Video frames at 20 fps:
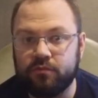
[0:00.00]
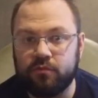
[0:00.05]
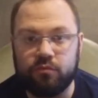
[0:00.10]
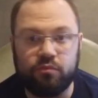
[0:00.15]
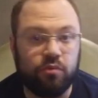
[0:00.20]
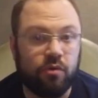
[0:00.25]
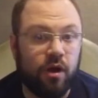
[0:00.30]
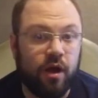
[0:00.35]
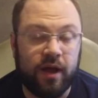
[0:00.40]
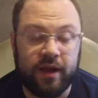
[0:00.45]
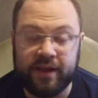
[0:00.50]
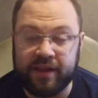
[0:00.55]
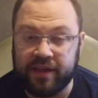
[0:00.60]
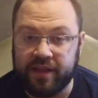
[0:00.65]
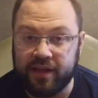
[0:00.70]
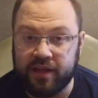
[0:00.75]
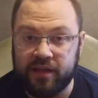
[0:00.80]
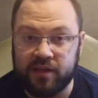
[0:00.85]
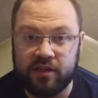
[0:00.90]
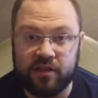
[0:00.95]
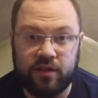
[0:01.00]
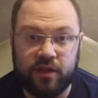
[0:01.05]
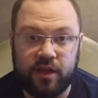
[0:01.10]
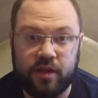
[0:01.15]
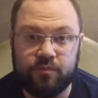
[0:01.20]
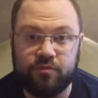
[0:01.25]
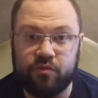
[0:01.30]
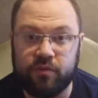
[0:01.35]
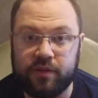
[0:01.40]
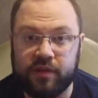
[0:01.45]
Rod and gun
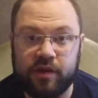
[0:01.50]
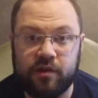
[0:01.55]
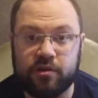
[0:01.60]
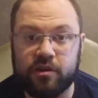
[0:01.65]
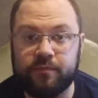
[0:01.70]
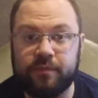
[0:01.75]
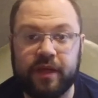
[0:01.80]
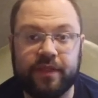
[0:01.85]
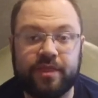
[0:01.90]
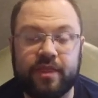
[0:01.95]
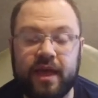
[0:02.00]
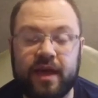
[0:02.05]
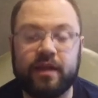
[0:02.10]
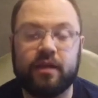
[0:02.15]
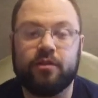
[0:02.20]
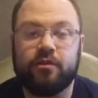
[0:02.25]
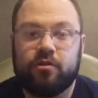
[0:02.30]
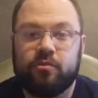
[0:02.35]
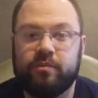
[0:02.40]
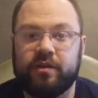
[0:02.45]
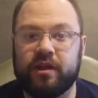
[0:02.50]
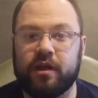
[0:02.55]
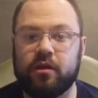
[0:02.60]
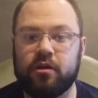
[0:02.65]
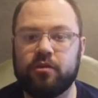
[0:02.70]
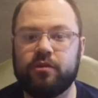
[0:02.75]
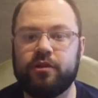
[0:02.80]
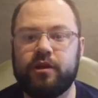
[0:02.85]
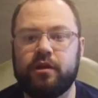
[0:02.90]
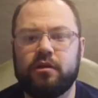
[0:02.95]
clubs, we talked about that a little bit
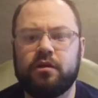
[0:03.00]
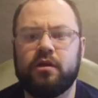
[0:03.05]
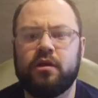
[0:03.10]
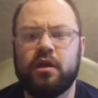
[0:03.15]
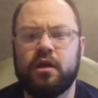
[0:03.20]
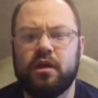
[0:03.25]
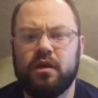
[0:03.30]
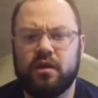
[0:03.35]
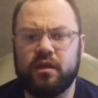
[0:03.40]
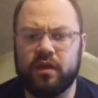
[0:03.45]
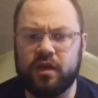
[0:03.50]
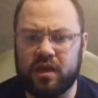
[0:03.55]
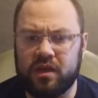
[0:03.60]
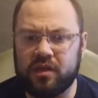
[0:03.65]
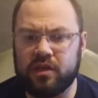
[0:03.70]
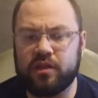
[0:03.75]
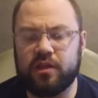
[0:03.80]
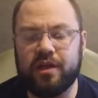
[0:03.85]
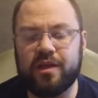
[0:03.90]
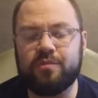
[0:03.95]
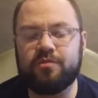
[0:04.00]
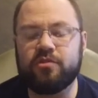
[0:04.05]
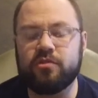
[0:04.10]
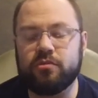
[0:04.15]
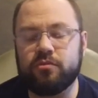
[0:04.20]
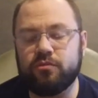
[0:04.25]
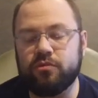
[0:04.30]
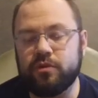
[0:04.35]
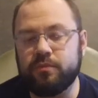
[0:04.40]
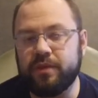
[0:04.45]
earlier. Gun clubs
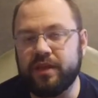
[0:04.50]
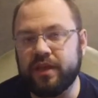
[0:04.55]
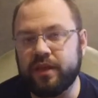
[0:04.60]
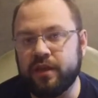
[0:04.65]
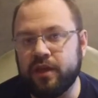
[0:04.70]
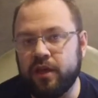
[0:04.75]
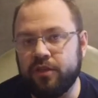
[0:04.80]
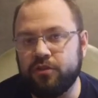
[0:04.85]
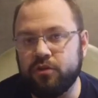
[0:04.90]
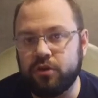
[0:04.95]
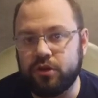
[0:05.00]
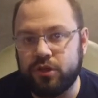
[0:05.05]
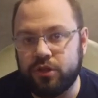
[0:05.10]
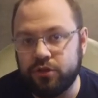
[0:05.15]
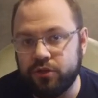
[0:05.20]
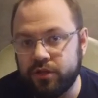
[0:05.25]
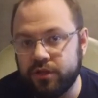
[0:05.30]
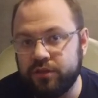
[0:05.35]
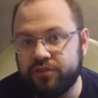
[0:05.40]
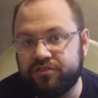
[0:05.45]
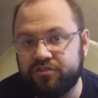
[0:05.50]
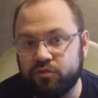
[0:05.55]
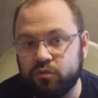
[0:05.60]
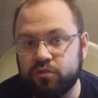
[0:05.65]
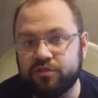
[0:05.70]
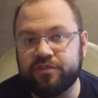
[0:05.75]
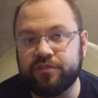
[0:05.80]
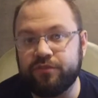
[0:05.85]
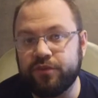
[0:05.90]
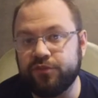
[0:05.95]
would be another good
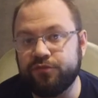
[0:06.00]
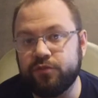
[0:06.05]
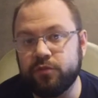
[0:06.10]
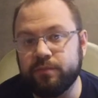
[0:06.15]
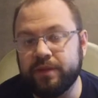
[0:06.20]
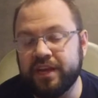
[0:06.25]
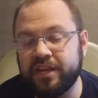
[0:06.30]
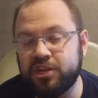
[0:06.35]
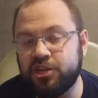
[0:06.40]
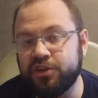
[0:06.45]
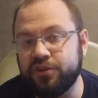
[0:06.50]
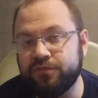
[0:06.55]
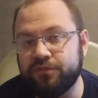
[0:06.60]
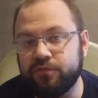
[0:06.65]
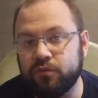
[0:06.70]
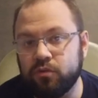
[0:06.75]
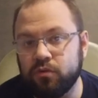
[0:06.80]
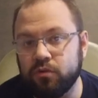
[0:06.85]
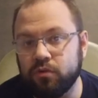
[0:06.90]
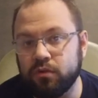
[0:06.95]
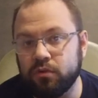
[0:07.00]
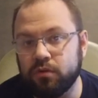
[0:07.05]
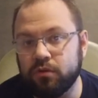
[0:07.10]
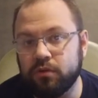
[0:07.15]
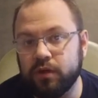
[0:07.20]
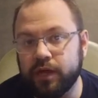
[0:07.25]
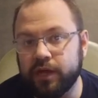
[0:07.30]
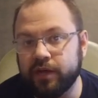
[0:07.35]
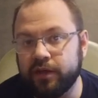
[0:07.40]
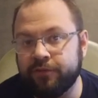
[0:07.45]
source of information for
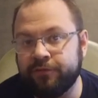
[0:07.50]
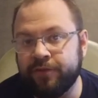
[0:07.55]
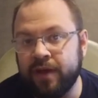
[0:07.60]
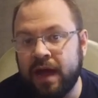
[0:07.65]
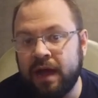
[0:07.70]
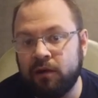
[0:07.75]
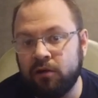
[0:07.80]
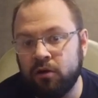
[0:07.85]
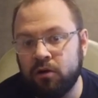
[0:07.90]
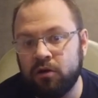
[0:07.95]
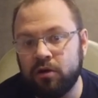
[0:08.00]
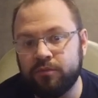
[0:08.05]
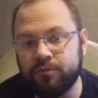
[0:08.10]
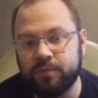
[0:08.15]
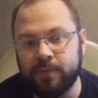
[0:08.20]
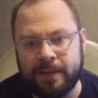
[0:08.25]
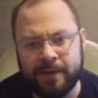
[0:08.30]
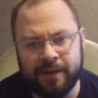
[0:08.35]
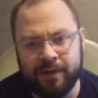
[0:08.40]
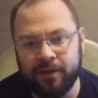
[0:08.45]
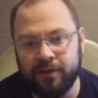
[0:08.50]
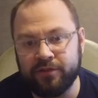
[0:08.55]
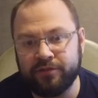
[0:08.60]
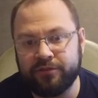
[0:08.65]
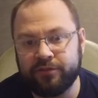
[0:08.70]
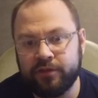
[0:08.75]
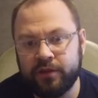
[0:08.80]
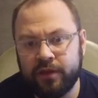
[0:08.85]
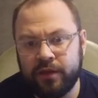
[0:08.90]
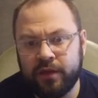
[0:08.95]
firearms
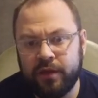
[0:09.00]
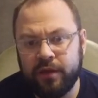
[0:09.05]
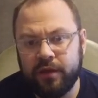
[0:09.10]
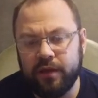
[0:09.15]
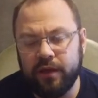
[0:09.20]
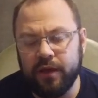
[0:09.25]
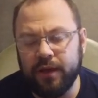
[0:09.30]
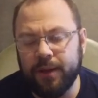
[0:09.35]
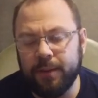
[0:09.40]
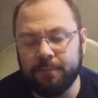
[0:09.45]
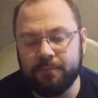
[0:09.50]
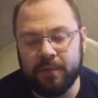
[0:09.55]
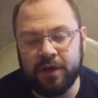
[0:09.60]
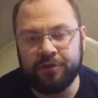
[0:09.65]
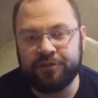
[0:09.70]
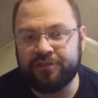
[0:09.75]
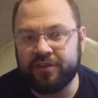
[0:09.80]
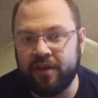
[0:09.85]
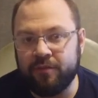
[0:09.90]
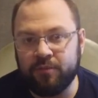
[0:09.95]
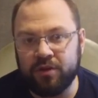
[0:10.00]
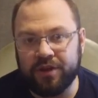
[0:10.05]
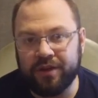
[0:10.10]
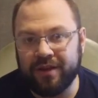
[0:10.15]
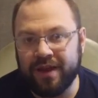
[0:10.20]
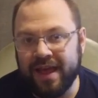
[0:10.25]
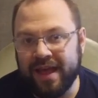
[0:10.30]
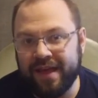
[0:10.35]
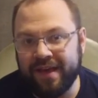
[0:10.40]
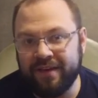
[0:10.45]
because most of them are
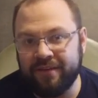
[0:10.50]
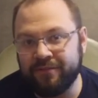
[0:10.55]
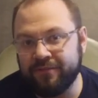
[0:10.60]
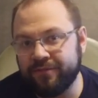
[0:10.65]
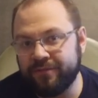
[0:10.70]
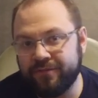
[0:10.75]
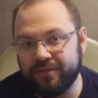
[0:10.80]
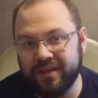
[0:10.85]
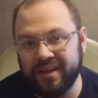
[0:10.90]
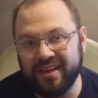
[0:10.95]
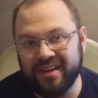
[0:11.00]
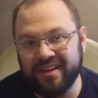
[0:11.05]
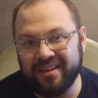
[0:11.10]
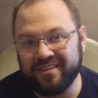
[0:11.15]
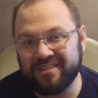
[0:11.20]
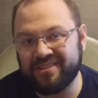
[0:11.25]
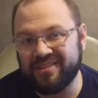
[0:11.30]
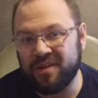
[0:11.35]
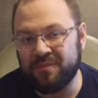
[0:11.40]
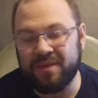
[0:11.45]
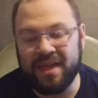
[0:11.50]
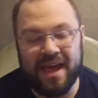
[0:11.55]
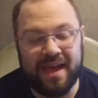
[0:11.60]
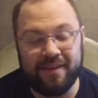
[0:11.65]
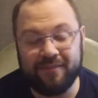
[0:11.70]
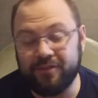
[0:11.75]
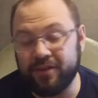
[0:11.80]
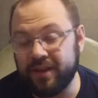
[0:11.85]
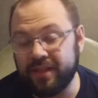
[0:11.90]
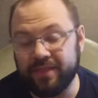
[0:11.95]
going to have some kind
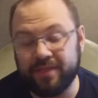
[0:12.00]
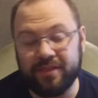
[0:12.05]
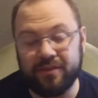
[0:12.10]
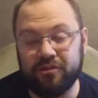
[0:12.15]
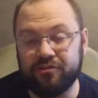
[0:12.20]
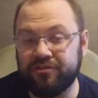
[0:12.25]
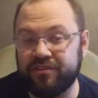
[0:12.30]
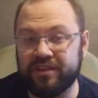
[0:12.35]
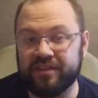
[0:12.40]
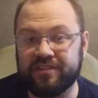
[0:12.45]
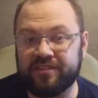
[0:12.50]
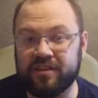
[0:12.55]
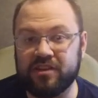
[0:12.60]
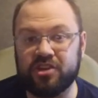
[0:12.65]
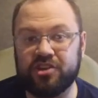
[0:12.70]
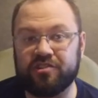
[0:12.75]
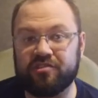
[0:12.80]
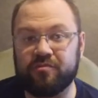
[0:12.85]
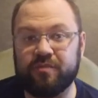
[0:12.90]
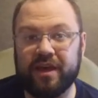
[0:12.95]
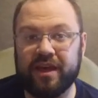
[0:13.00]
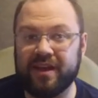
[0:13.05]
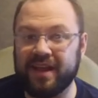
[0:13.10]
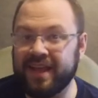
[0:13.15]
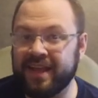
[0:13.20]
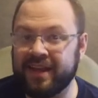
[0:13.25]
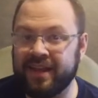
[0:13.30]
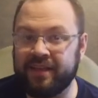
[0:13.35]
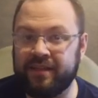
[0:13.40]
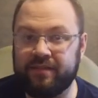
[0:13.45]
of an enthusiast in just about
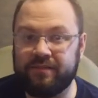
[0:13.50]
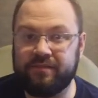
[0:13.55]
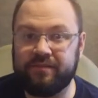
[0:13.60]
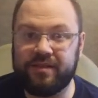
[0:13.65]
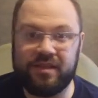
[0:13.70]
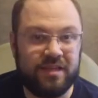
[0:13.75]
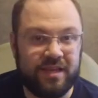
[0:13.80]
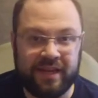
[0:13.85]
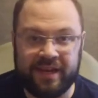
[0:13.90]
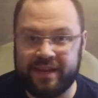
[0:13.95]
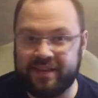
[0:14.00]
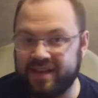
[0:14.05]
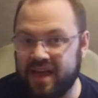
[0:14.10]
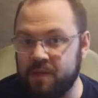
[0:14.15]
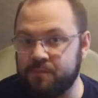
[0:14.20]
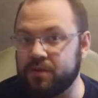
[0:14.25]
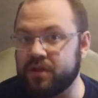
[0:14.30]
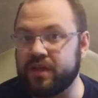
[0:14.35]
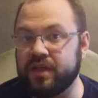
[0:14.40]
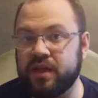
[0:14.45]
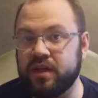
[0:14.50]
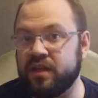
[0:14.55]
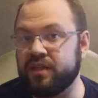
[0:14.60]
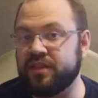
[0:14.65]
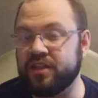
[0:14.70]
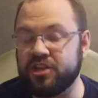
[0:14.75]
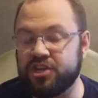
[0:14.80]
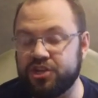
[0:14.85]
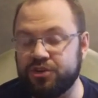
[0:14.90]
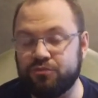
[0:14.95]
any type of gun
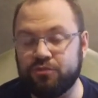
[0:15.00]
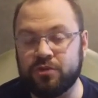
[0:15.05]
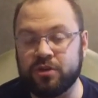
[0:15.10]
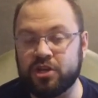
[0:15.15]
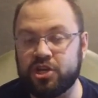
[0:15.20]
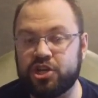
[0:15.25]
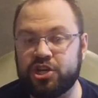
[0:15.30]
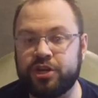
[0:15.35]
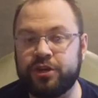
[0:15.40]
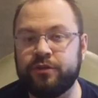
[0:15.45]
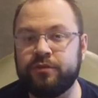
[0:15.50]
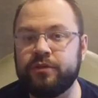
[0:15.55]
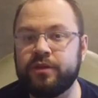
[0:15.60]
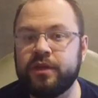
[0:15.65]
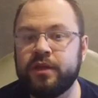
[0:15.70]
that you want to shoot.